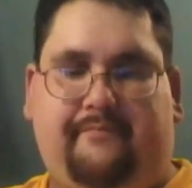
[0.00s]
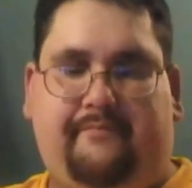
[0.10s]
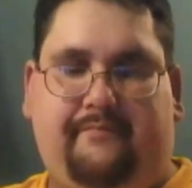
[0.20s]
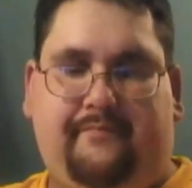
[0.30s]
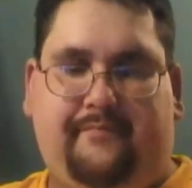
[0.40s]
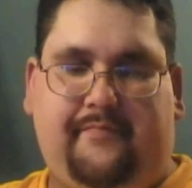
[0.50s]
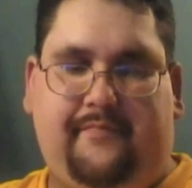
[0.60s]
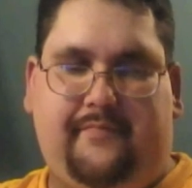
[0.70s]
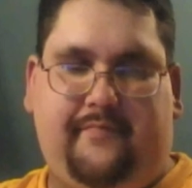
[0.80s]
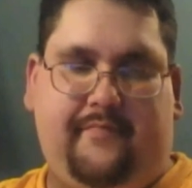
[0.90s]

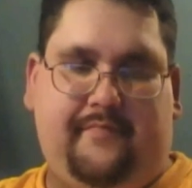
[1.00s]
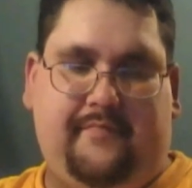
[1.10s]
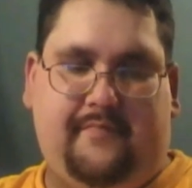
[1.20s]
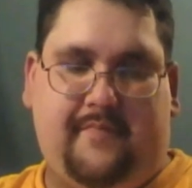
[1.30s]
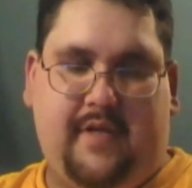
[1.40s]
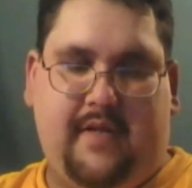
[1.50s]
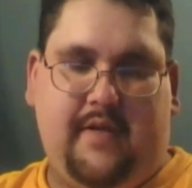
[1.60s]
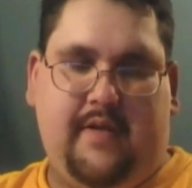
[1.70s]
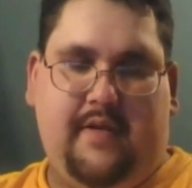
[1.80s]
[no speech]